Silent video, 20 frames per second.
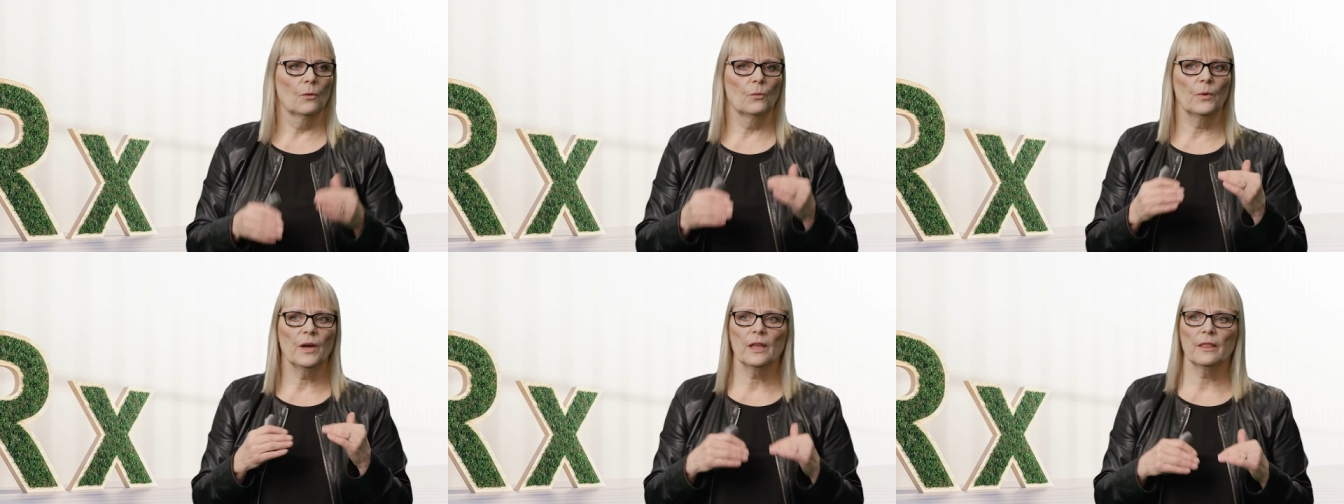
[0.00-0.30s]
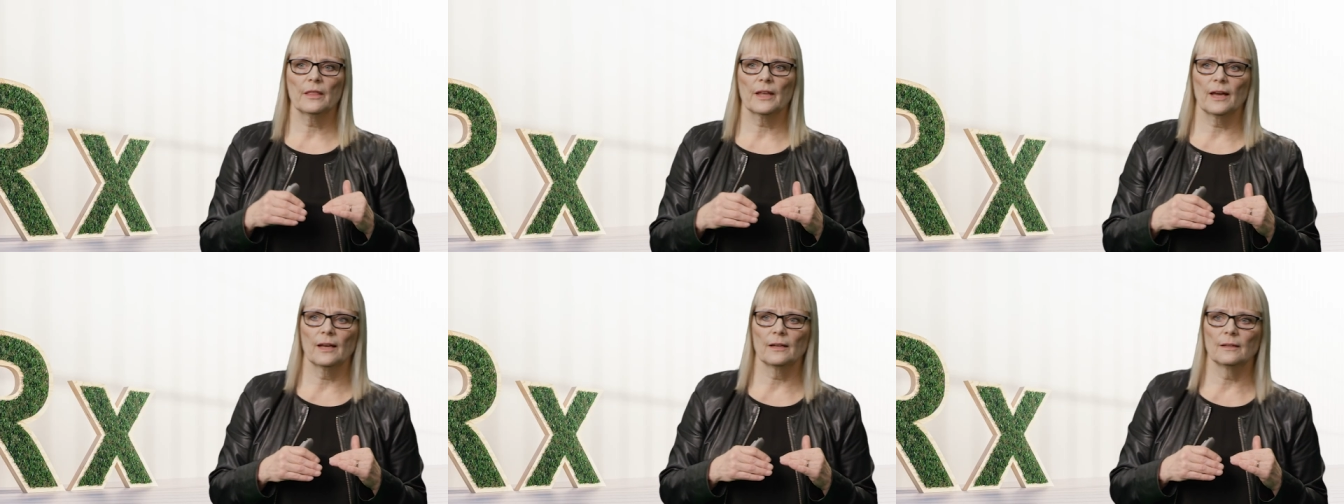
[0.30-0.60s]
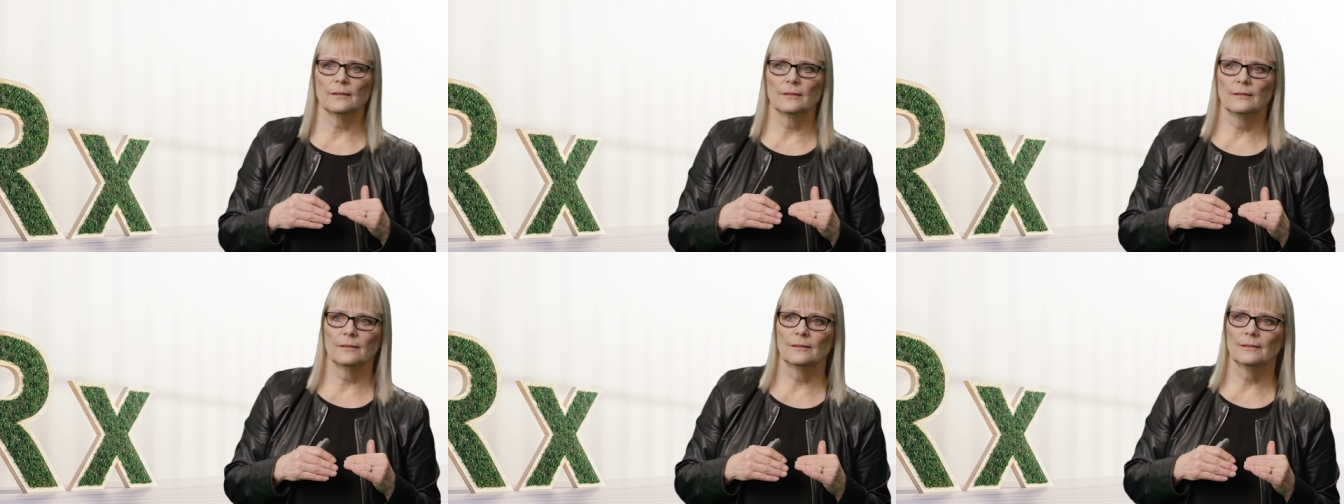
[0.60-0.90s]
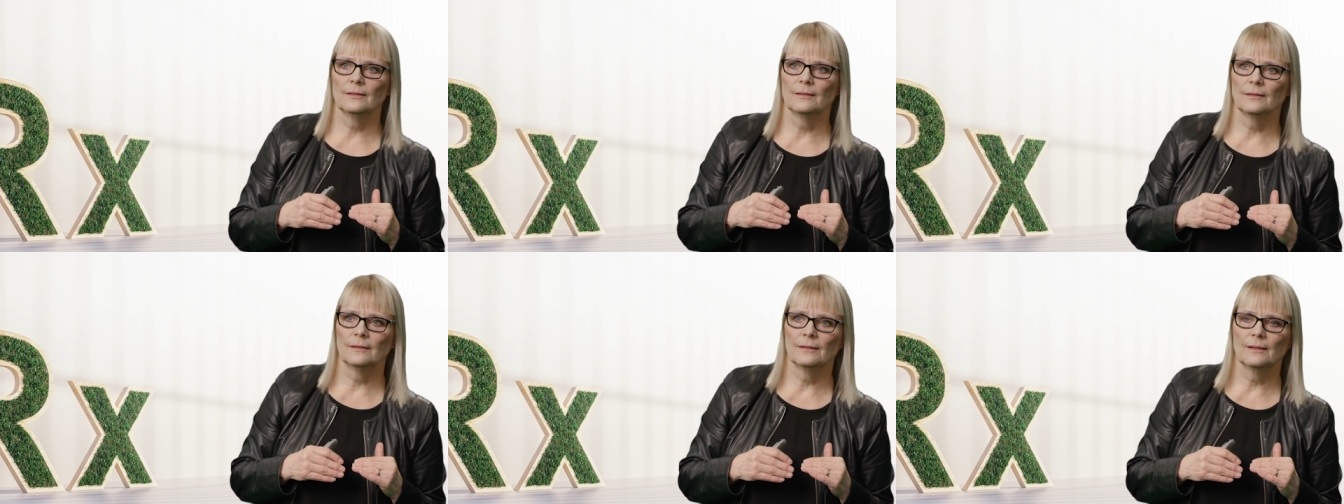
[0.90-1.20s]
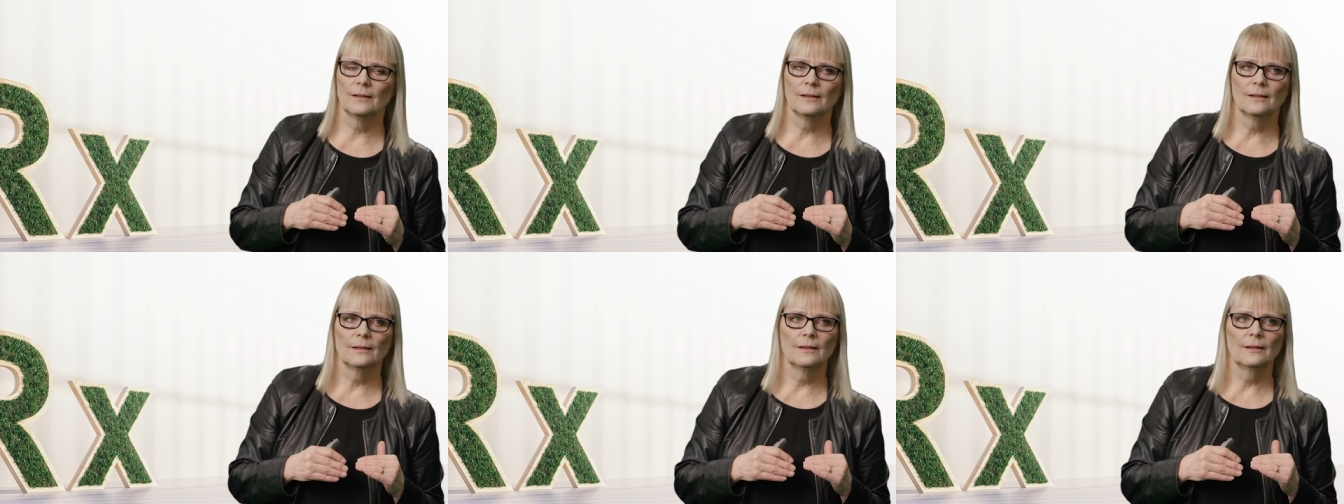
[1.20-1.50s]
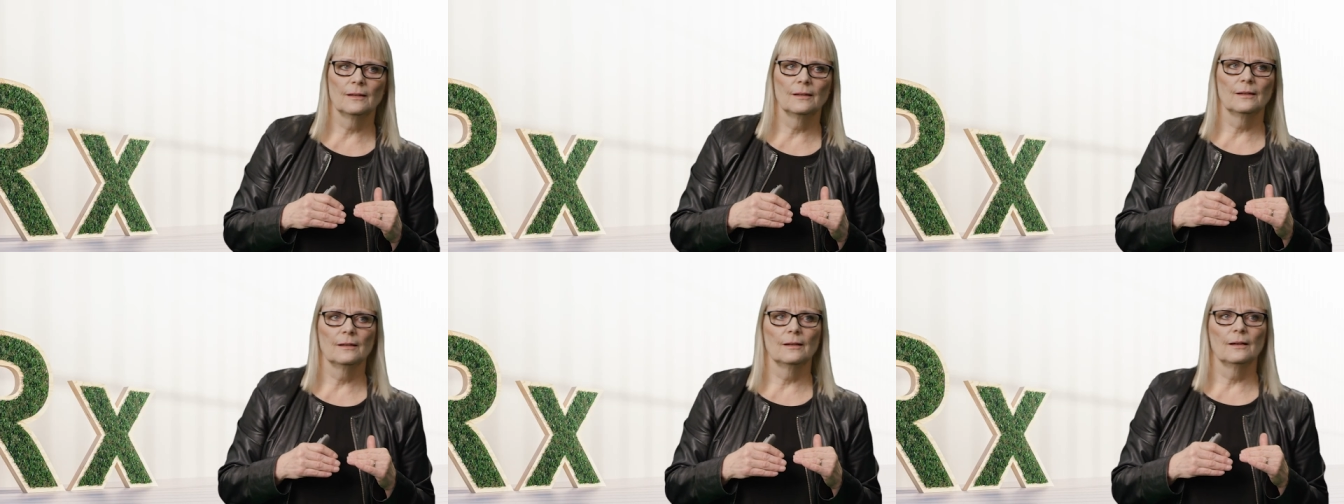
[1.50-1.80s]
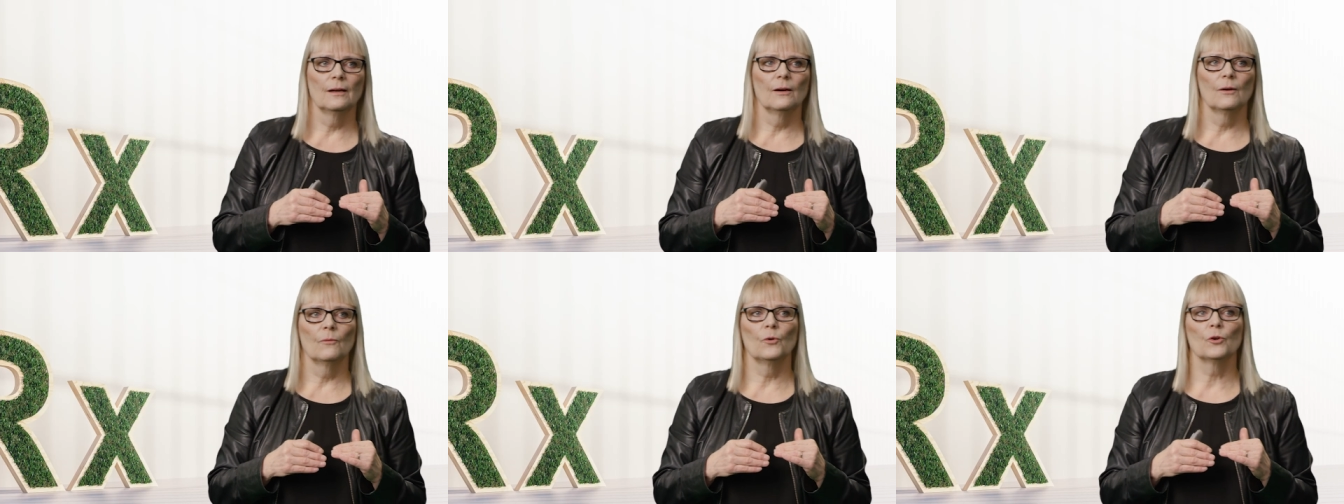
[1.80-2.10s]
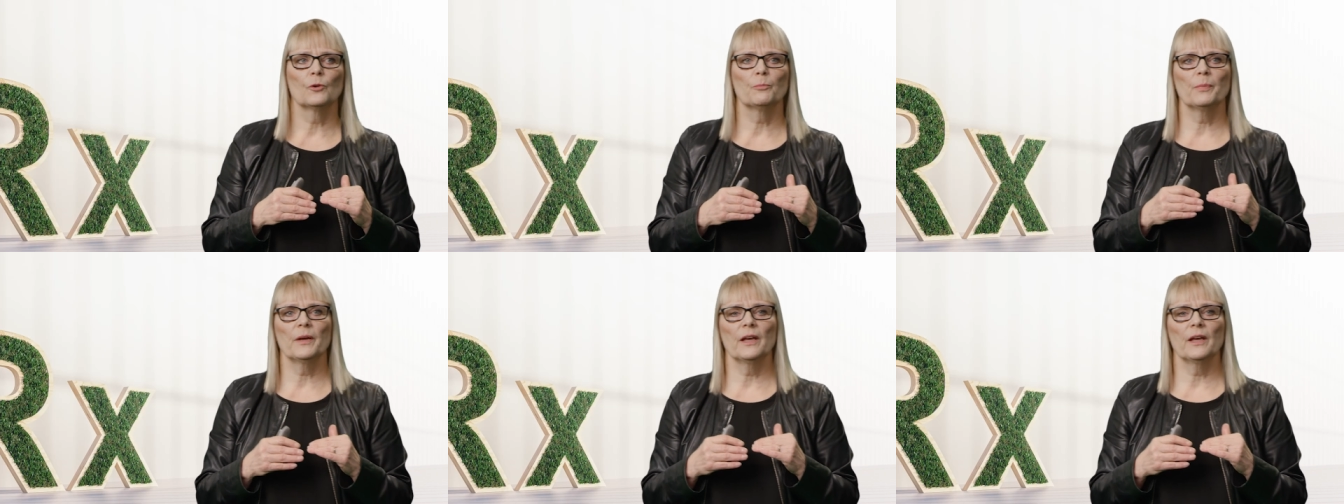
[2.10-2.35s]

We then would